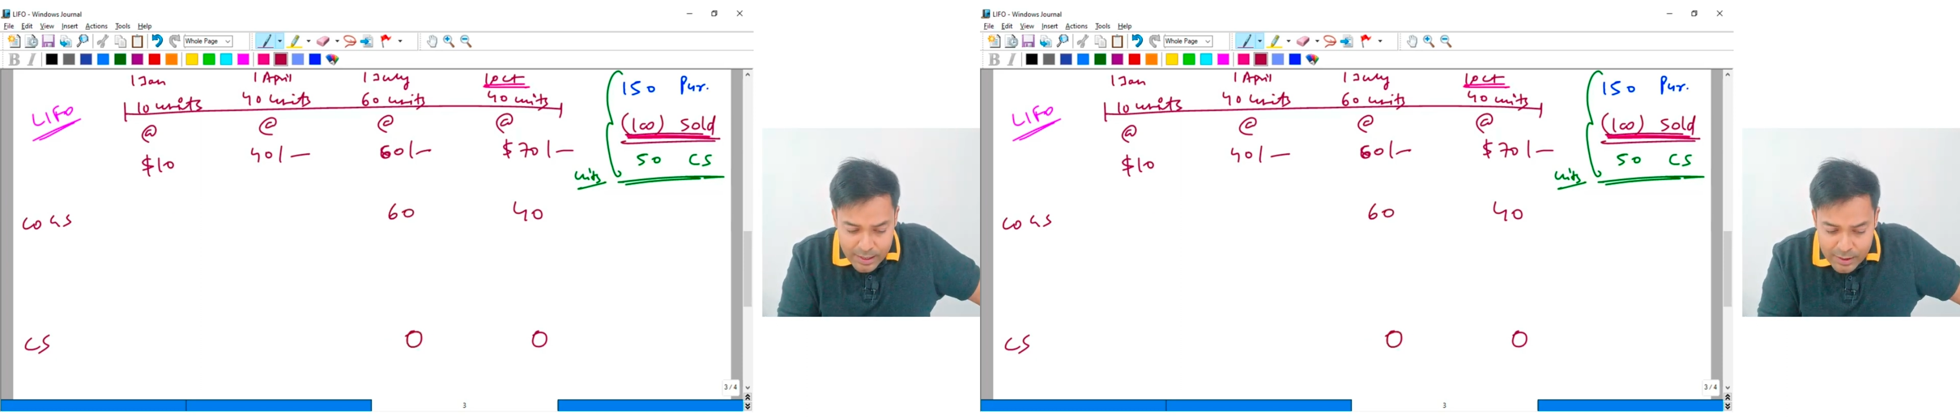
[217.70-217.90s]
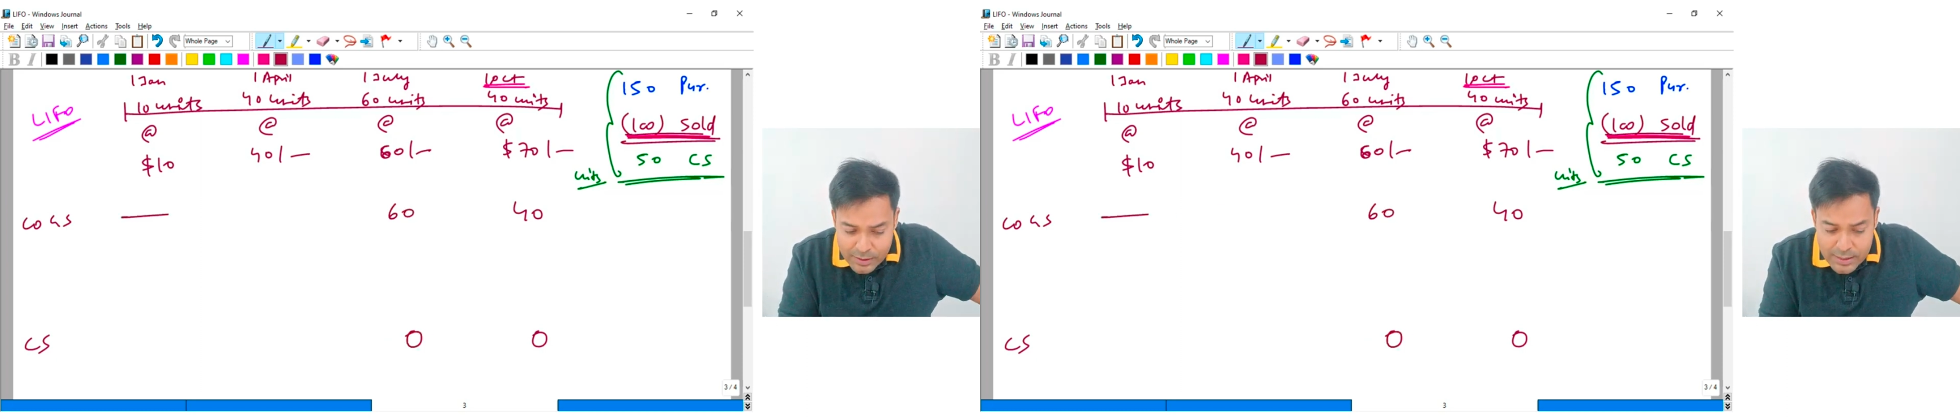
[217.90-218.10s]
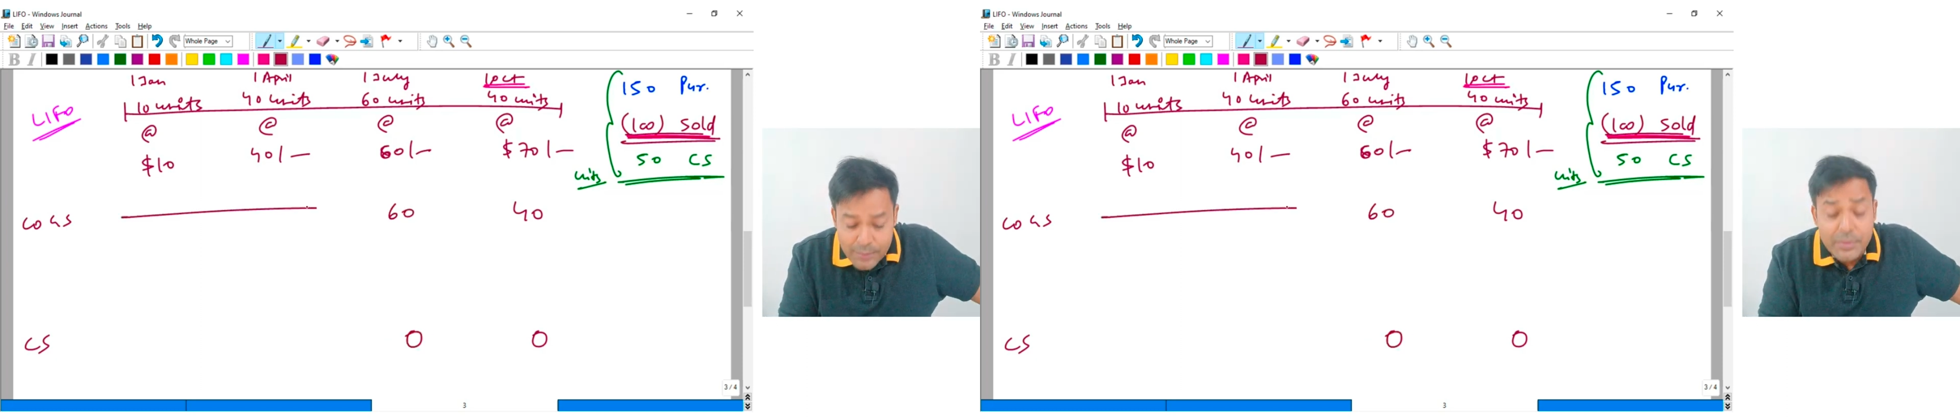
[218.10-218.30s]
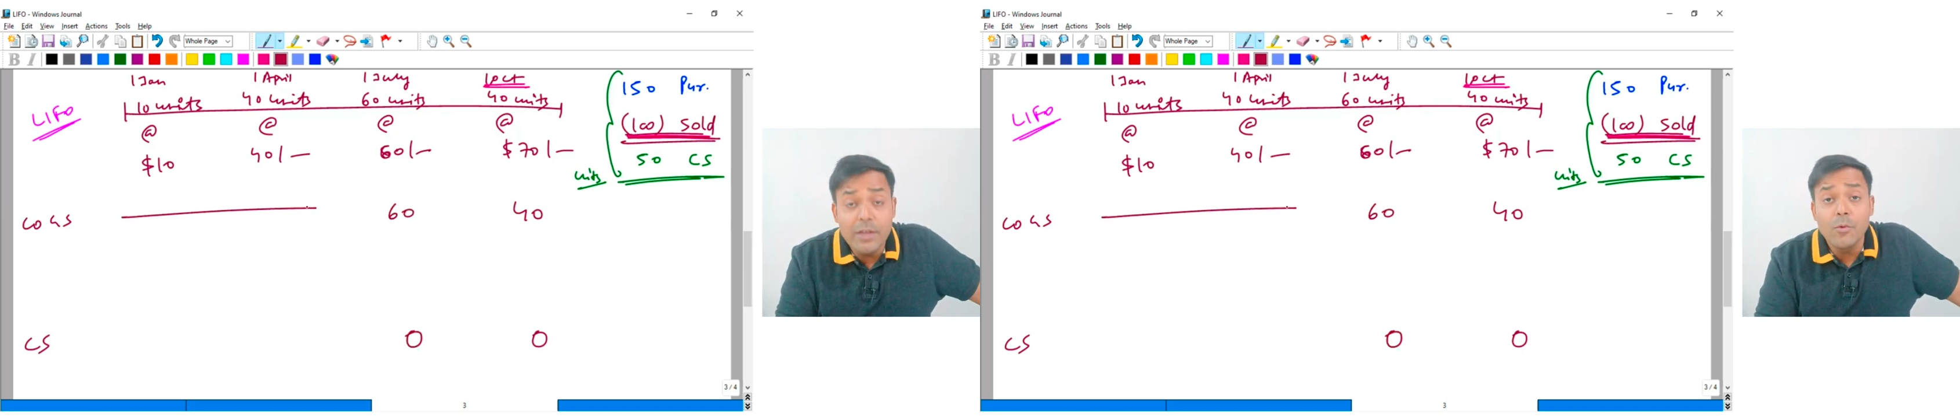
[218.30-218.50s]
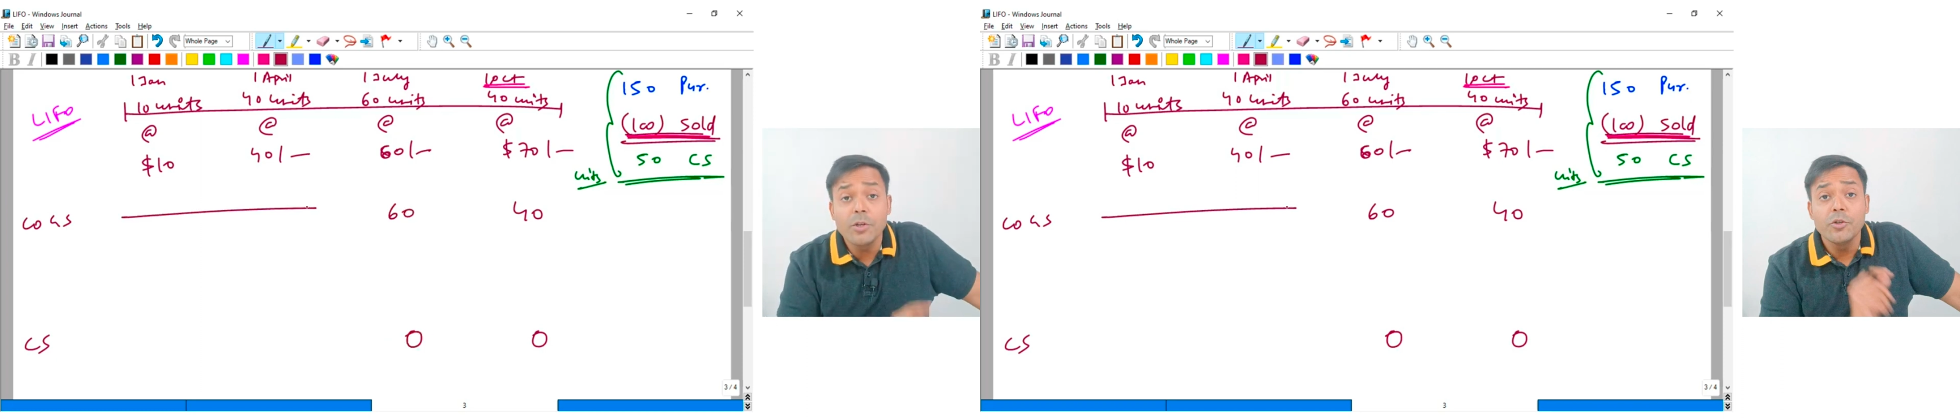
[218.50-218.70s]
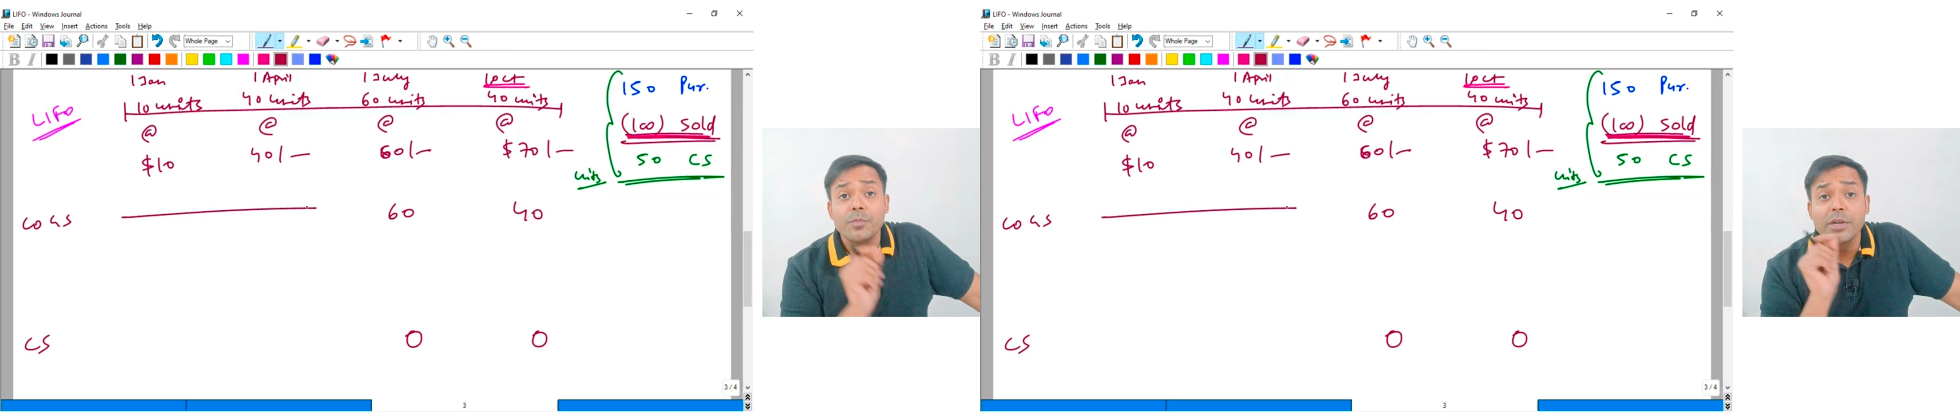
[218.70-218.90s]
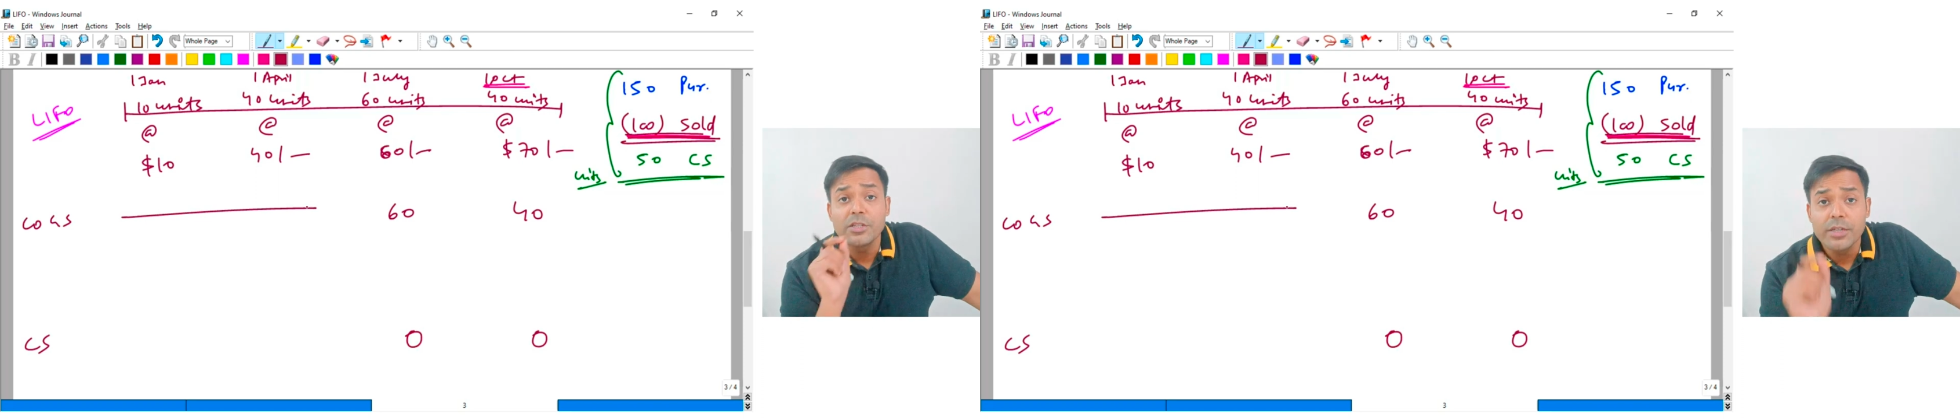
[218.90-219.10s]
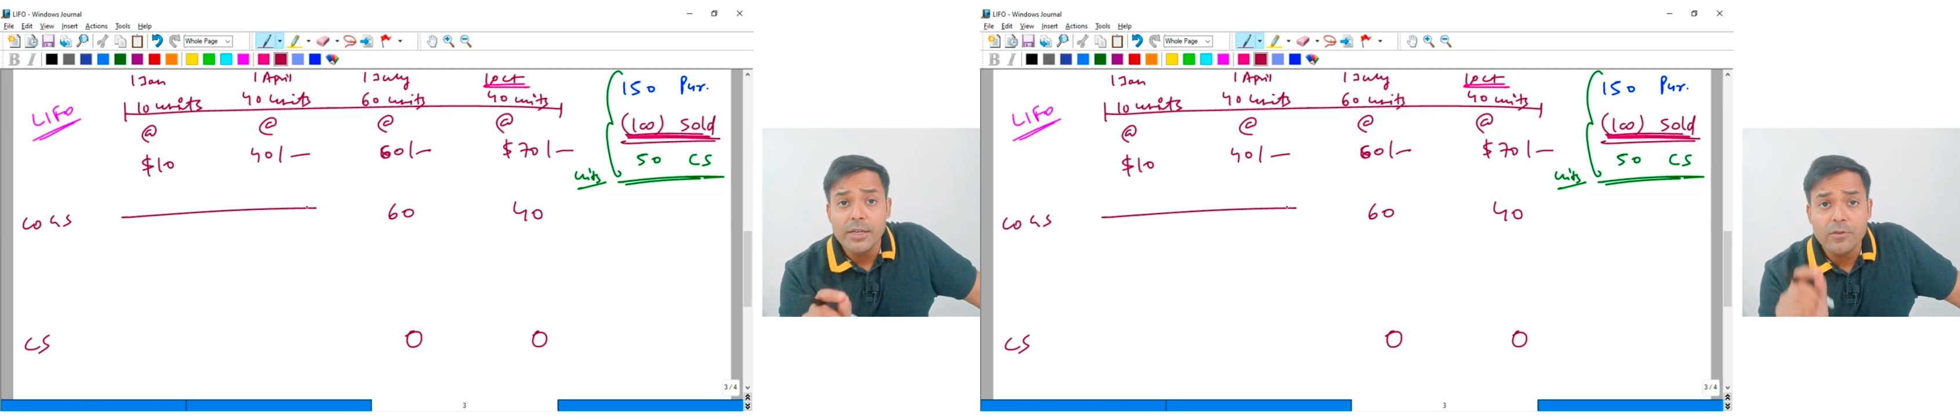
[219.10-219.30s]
Something what you purchased